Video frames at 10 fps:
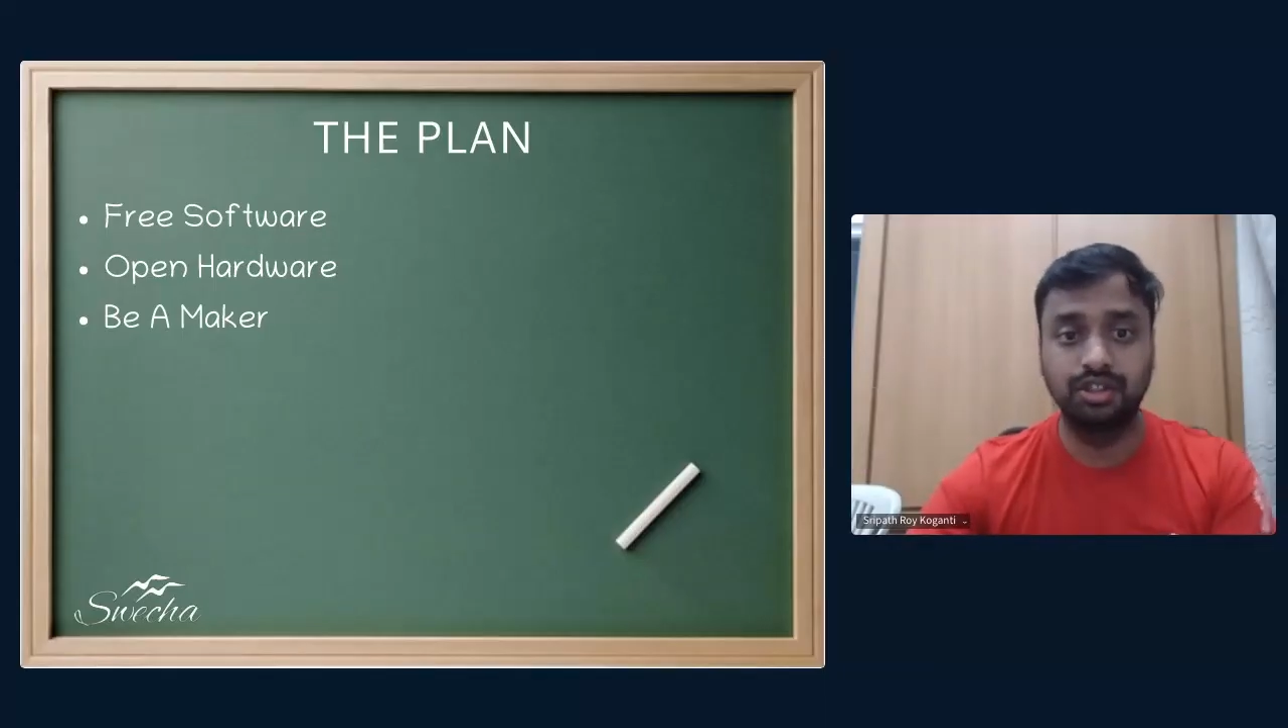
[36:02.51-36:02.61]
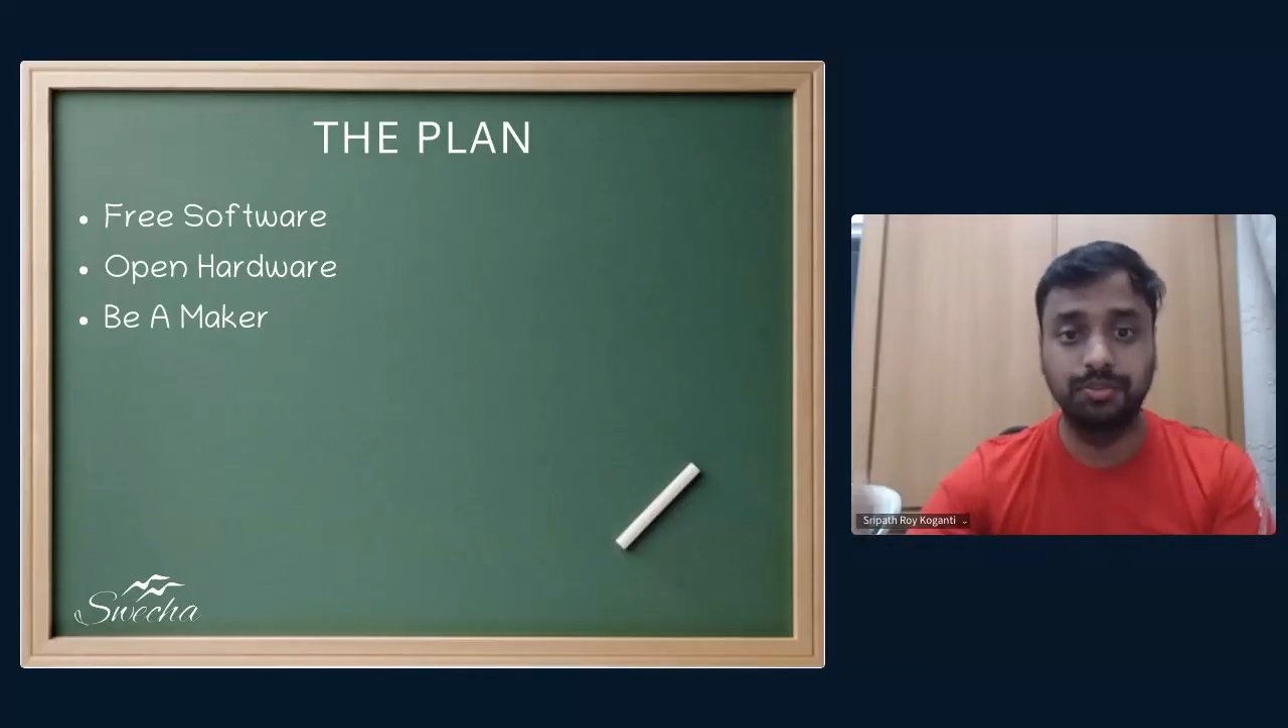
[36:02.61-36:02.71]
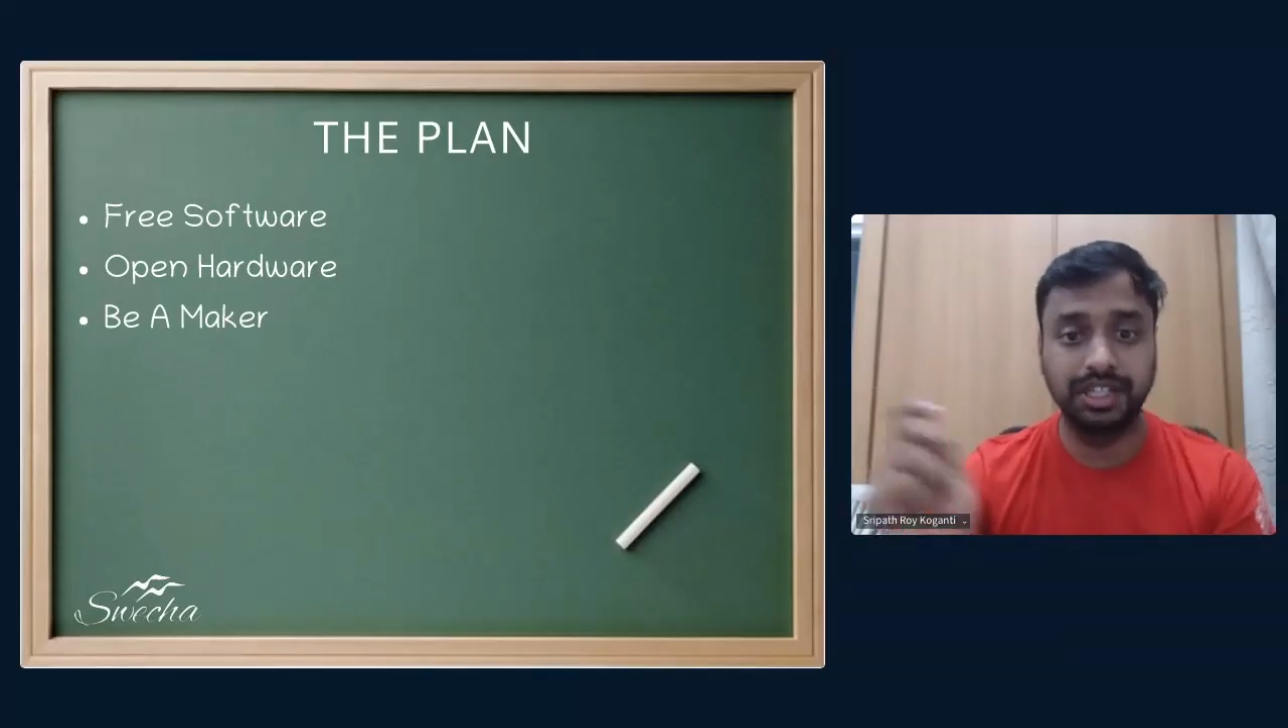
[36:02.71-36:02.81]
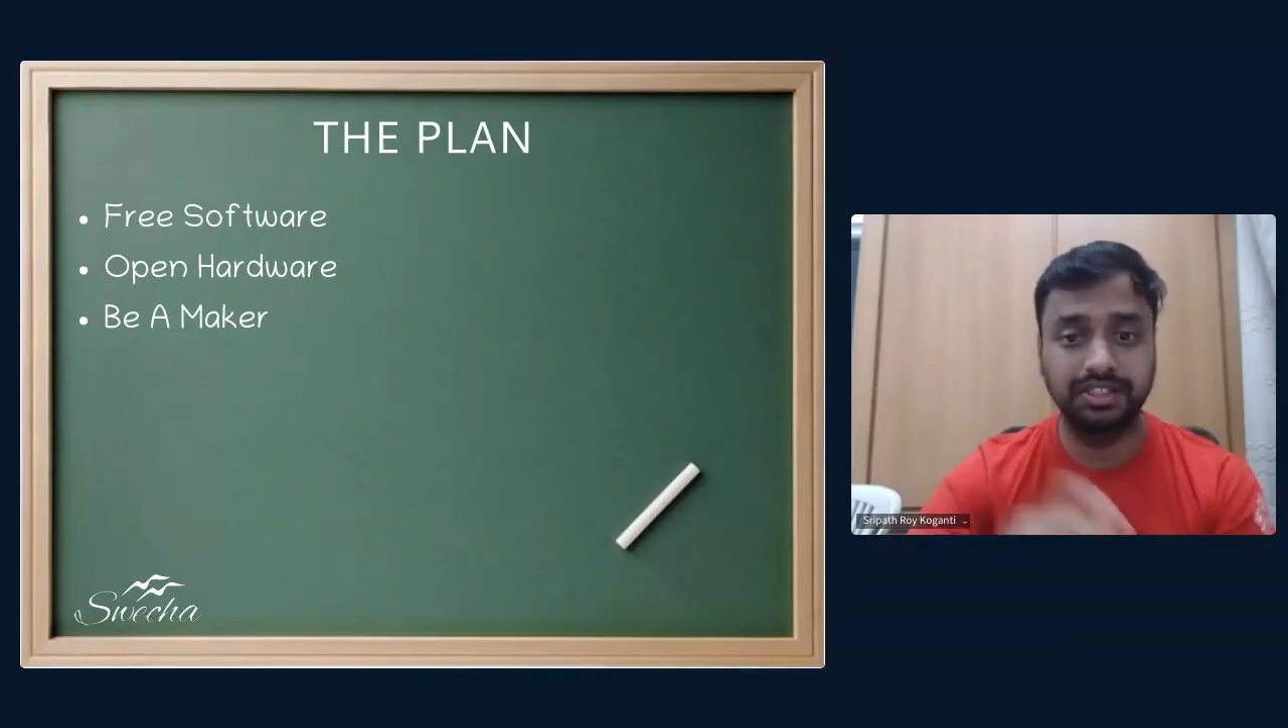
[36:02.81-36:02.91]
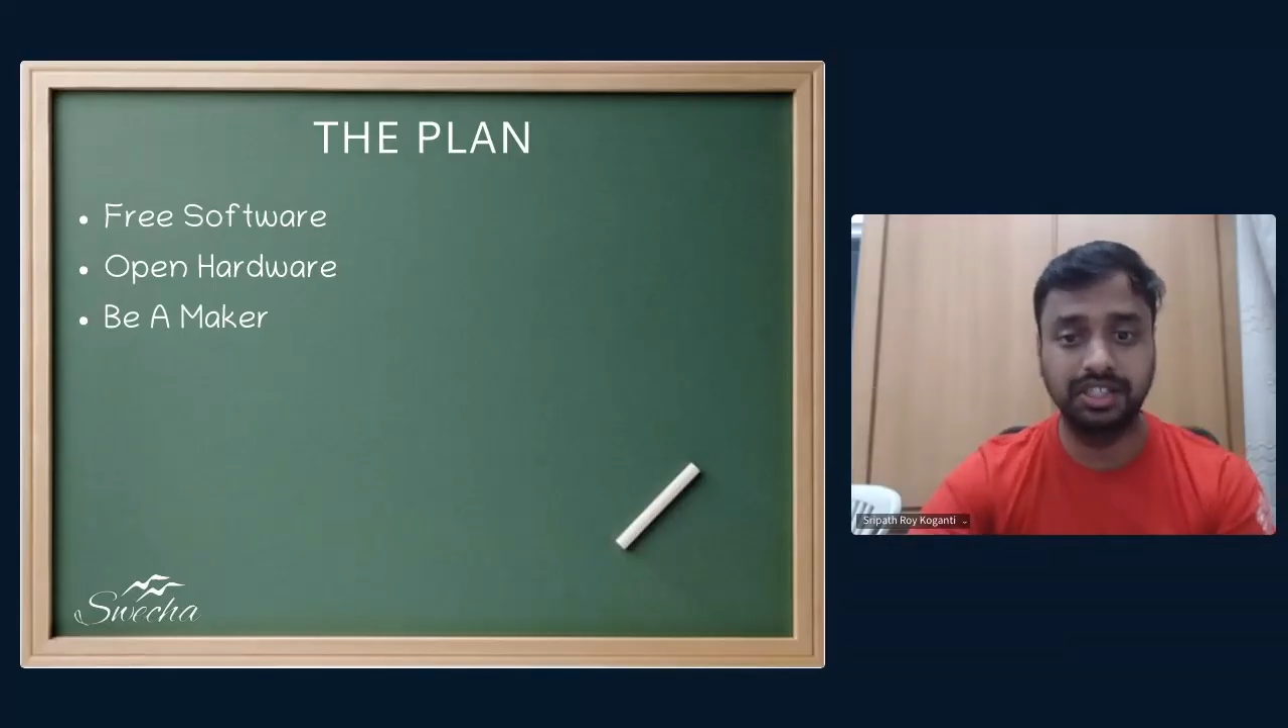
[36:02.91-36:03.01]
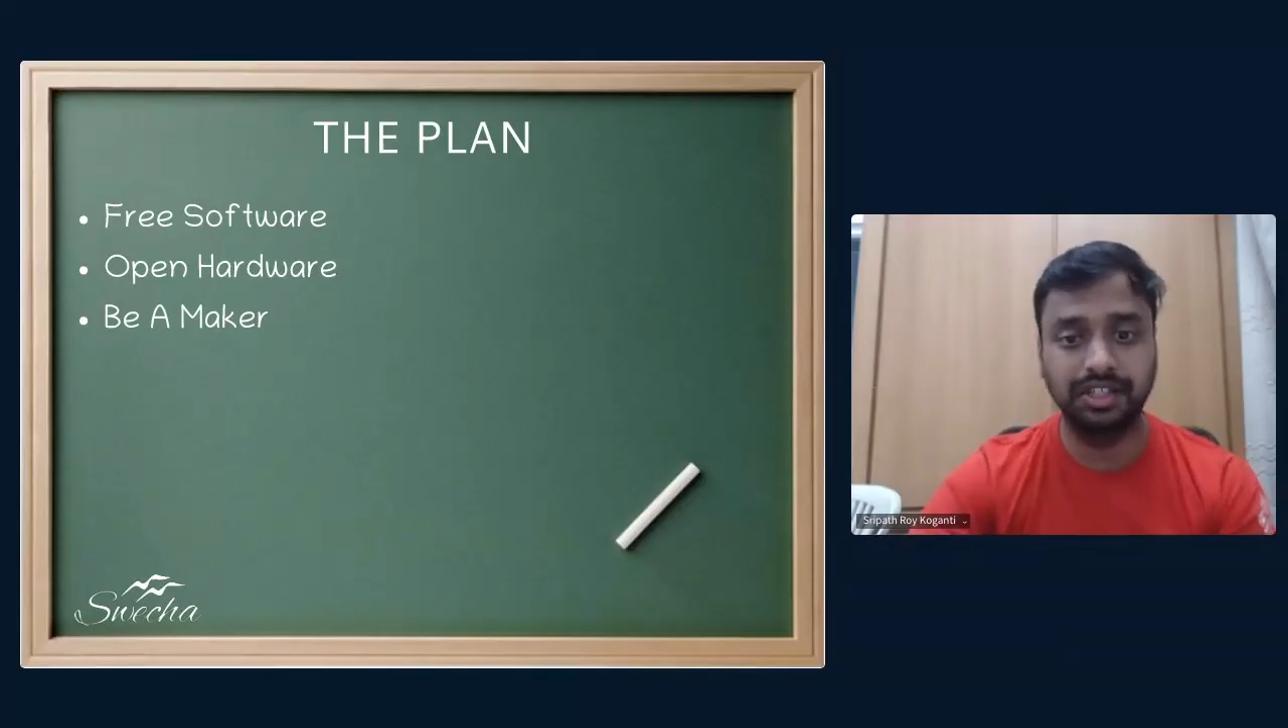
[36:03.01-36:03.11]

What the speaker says: to bridge the